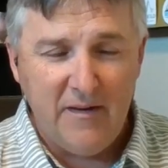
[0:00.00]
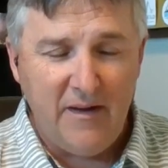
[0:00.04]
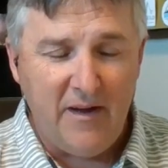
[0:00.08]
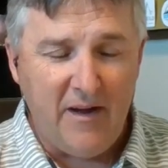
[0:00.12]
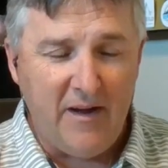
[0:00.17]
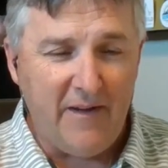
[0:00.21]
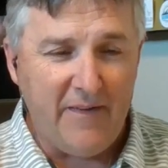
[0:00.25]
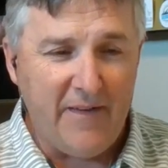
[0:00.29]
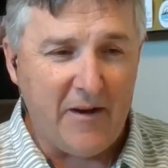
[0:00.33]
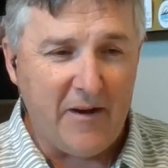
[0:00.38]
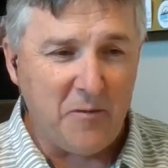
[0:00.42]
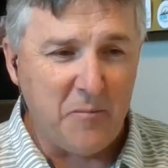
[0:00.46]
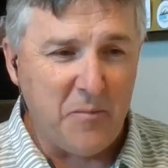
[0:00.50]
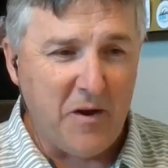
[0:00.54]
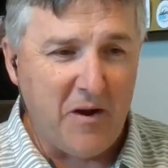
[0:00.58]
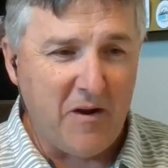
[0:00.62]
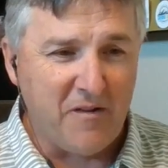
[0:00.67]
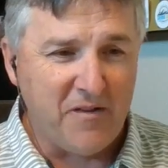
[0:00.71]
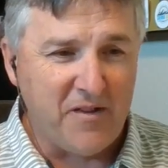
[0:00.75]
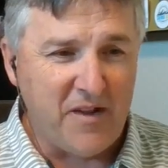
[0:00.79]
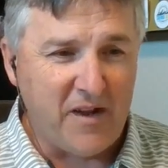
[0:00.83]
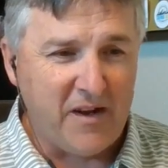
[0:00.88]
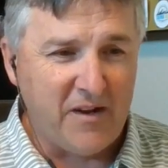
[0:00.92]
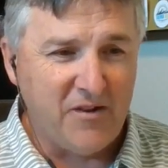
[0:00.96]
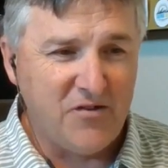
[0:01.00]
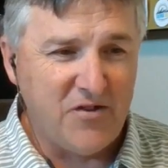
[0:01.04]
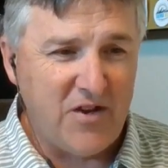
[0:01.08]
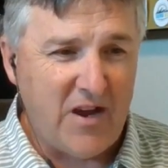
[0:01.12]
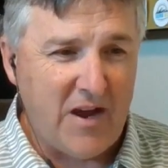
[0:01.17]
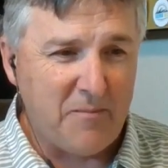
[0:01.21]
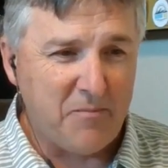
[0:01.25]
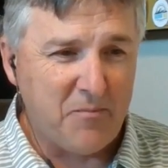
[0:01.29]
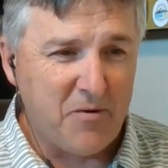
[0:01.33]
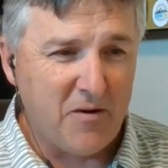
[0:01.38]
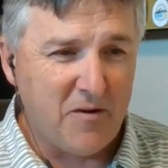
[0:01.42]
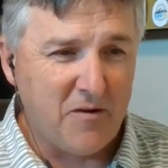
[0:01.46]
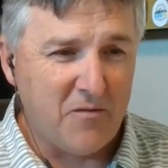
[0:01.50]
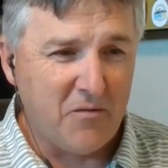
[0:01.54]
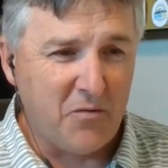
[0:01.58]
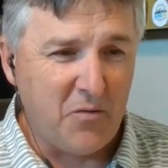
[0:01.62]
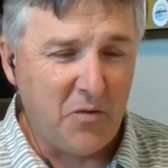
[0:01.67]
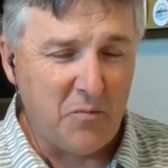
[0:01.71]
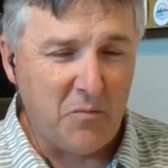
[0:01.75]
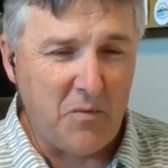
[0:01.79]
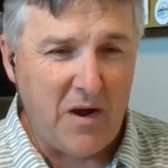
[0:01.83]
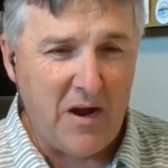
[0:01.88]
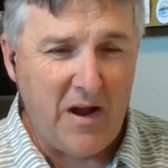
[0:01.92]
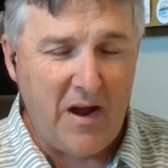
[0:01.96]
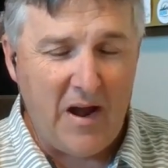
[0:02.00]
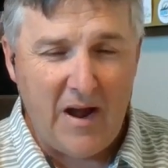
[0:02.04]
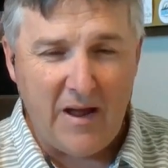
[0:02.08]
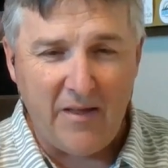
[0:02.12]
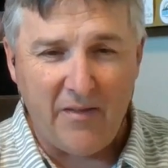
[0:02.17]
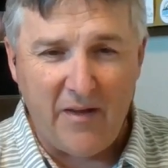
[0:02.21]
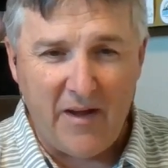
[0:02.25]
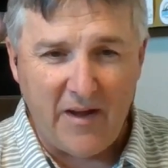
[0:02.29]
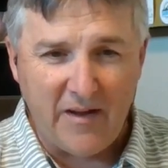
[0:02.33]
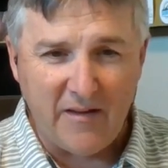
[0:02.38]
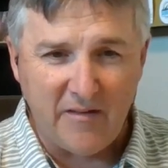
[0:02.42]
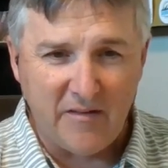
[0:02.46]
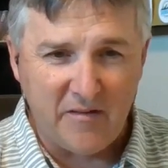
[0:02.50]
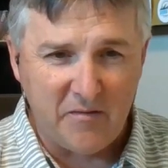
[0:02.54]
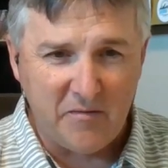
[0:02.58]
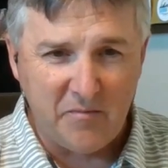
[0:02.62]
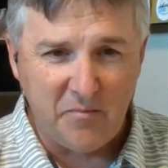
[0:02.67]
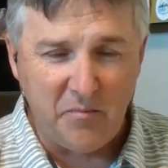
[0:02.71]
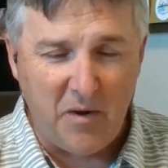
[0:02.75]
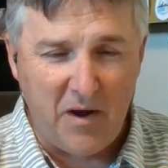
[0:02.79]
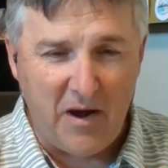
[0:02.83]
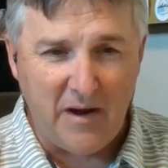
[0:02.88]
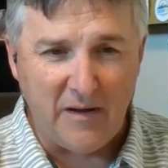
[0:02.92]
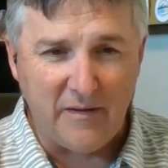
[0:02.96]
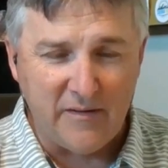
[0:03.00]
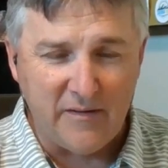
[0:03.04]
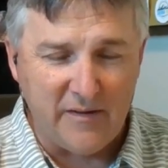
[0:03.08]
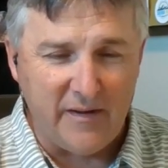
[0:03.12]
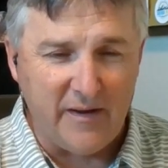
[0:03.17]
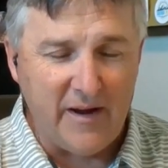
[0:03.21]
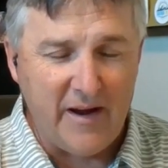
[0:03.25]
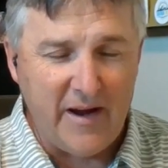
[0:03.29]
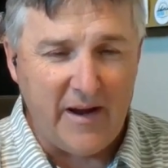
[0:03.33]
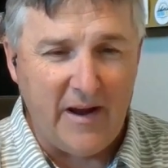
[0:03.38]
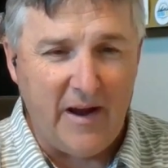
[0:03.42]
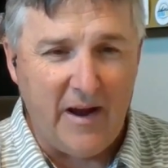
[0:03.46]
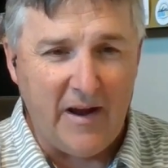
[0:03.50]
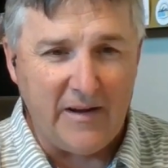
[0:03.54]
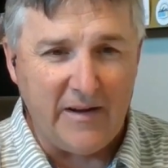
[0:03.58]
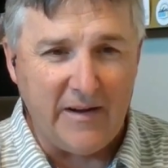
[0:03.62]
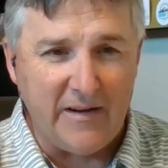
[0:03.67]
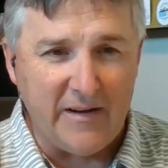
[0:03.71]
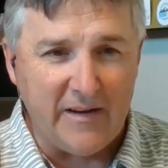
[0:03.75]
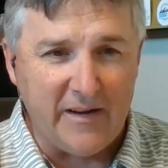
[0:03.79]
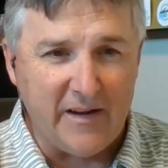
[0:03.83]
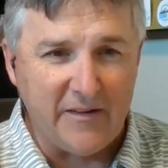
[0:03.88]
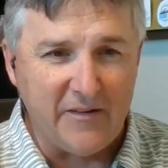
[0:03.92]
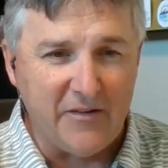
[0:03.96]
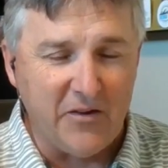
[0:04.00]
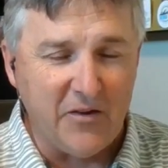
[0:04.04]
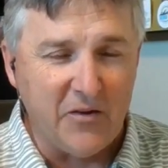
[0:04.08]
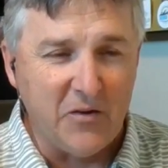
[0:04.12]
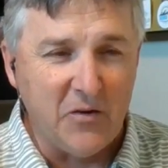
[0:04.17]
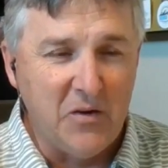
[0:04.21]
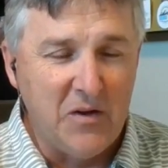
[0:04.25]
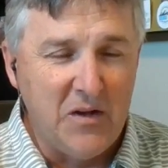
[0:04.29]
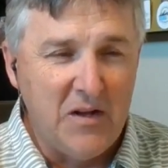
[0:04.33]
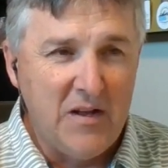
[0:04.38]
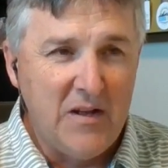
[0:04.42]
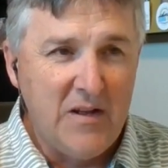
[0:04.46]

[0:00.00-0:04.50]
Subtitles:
That'll be our second chapter. It's one of my highlight spots that I need to get to.